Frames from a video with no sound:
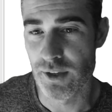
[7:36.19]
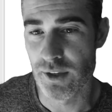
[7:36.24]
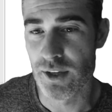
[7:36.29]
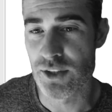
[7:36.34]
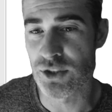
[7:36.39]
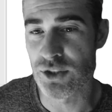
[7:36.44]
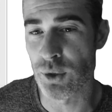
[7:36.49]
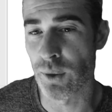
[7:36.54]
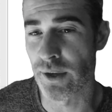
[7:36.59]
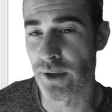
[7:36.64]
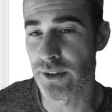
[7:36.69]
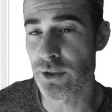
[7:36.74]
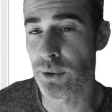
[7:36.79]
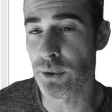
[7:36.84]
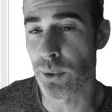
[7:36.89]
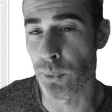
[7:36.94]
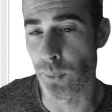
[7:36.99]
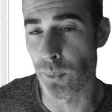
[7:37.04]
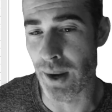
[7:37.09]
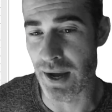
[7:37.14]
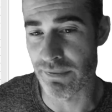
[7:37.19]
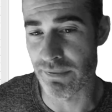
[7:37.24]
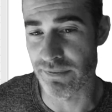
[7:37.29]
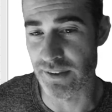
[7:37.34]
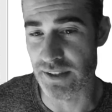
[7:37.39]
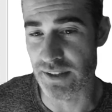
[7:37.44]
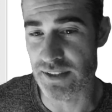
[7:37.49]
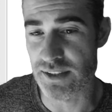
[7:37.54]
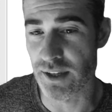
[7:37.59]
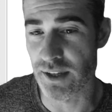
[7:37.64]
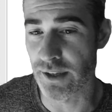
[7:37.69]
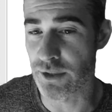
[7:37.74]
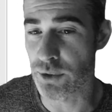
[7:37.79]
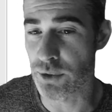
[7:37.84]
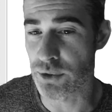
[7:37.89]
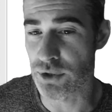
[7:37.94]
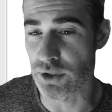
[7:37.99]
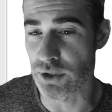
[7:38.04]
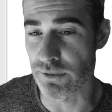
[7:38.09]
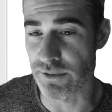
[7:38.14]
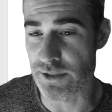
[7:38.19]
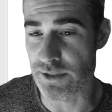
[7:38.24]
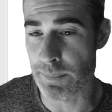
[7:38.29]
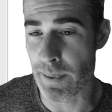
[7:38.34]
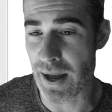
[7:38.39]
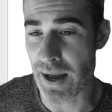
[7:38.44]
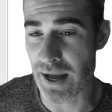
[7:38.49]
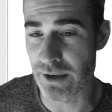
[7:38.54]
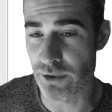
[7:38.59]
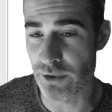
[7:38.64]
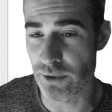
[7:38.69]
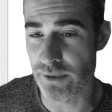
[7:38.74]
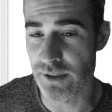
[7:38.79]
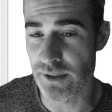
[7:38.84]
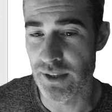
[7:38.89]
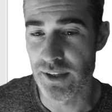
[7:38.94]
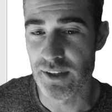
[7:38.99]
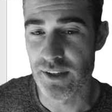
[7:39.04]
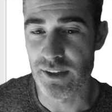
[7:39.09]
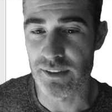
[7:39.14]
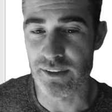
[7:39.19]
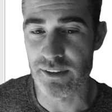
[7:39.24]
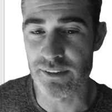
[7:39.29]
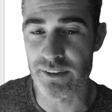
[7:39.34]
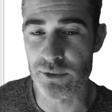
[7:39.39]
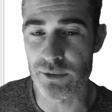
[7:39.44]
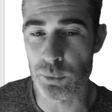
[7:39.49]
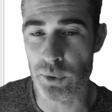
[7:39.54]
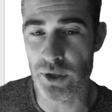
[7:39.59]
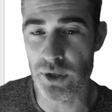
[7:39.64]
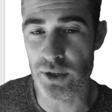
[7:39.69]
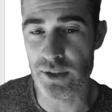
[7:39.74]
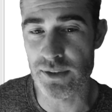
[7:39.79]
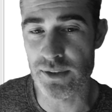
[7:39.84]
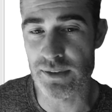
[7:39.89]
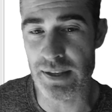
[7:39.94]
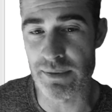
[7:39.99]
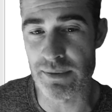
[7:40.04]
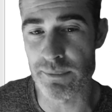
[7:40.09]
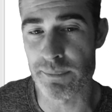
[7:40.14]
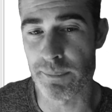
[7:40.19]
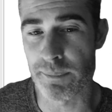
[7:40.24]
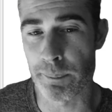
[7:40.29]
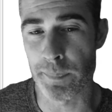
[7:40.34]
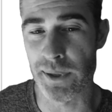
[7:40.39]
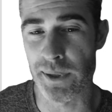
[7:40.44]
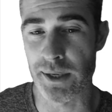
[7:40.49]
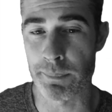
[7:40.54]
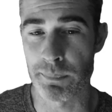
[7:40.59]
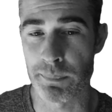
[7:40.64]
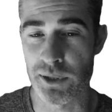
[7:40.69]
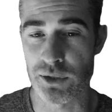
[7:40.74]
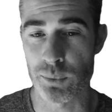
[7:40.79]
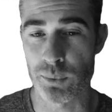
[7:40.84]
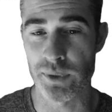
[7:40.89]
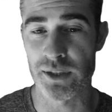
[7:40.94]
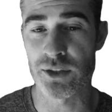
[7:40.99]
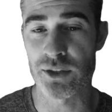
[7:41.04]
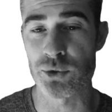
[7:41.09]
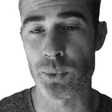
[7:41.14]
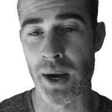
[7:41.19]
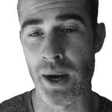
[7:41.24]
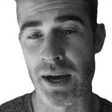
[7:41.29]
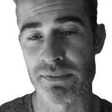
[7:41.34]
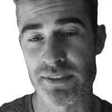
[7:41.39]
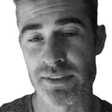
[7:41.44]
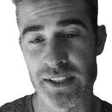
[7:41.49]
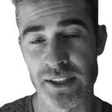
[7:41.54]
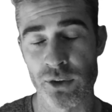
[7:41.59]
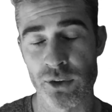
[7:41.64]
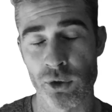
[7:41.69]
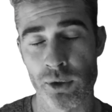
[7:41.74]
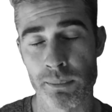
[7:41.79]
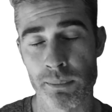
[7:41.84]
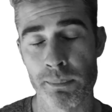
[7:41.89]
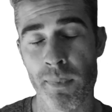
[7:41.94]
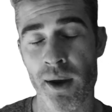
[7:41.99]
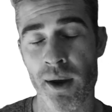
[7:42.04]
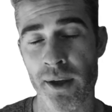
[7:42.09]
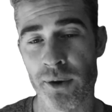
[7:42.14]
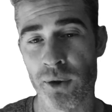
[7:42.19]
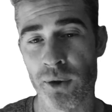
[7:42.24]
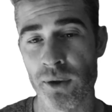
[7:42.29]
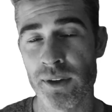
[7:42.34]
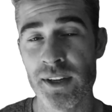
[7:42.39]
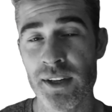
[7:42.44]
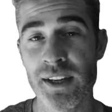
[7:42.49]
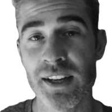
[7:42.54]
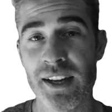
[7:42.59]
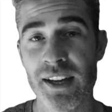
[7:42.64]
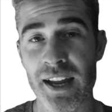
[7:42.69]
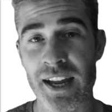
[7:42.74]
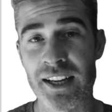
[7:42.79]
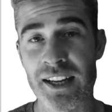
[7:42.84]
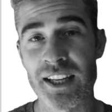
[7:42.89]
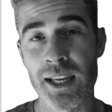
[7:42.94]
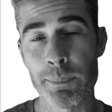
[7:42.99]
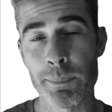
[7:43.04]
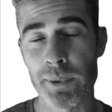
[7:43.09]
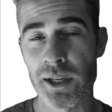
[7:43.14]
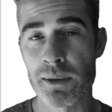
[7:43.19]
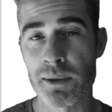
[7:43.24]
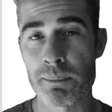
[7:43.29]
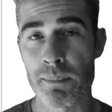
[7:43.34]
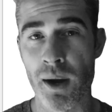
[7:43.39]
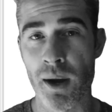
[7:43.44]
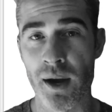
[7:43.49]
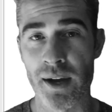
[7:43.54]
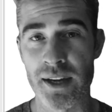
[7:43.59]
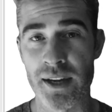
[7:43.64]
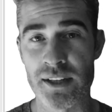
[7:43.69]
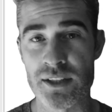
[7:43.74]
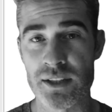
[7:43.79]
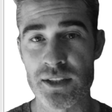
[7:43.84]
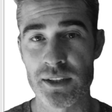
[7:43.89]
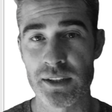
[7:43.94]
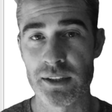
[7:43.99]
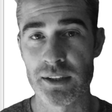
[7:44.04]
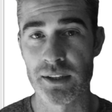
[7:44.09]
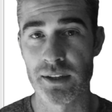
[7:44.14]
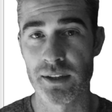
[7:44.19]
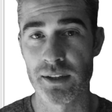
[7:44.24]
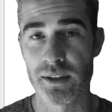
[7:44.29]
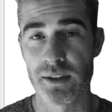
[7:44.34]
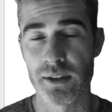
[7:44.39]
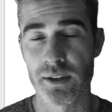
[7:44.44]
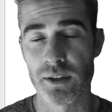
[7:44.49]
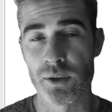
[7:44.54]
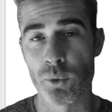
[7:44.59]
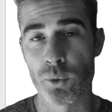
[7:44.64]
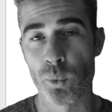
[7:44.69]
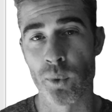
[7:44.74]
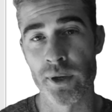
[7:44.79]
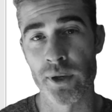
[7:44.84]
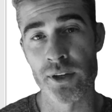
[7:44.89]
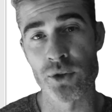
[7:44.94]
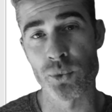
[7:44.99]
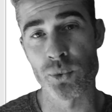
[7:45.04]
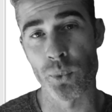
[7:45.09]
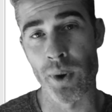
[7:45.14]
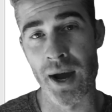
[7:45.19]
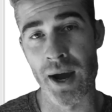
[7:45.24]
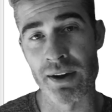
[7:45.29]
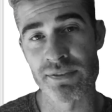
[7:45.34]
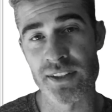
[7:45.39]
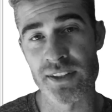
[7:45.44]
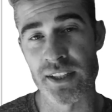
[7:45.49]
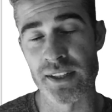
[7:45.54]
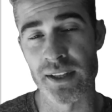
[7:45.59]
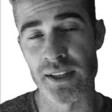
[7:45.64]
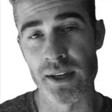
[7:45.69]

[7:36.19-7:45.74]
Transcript: So under graphics, under surface pattern, this is where you can then pick between a drafting or model, and keeping in mind what a drafting